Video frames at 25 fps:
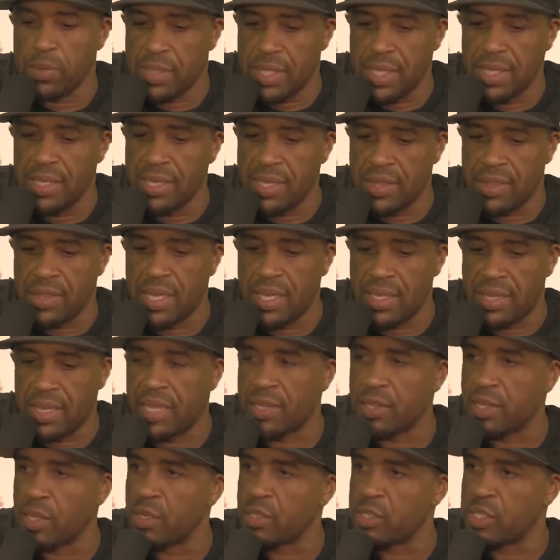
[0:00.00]
tend to think
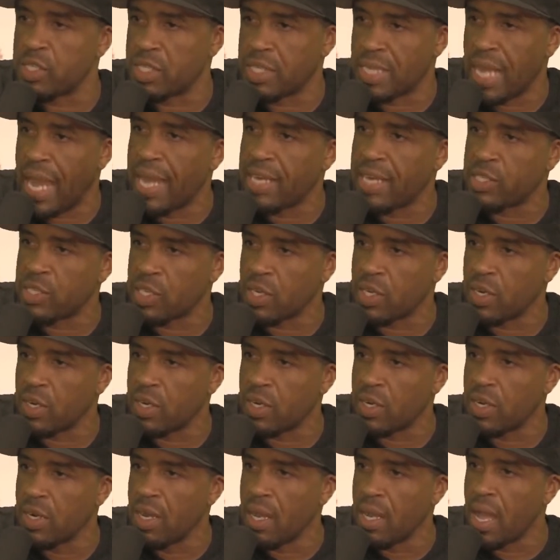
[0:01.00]
that their
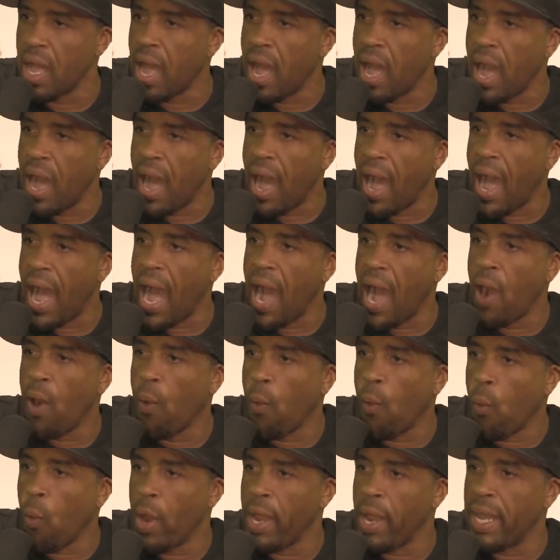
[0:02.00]
stature
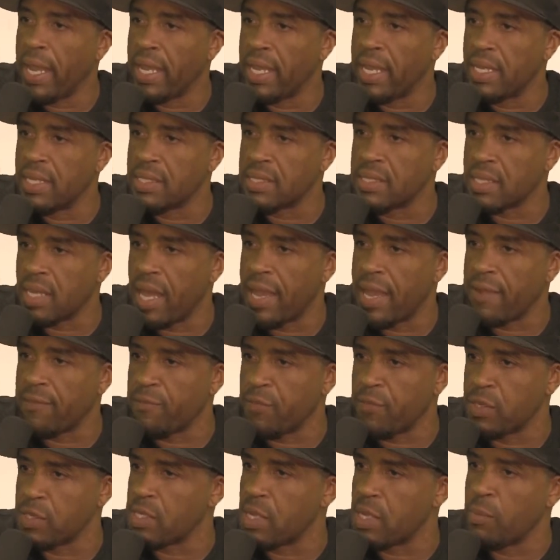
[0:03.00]
outweighs, like
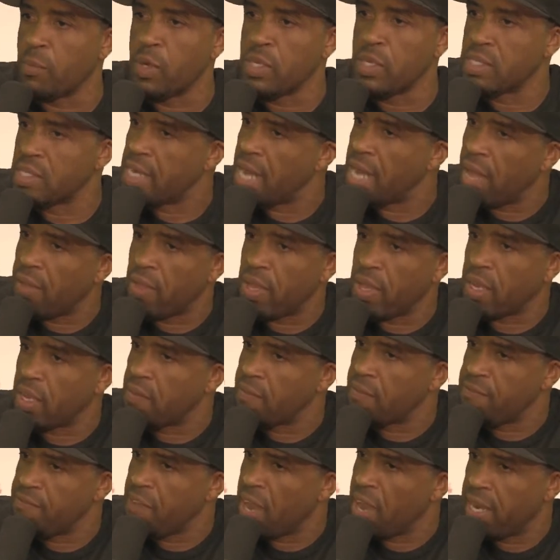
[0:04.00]
for some reason now they
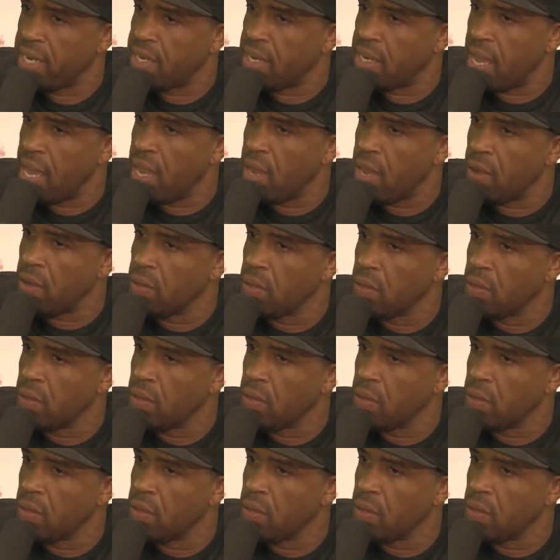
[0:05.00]
can fight now.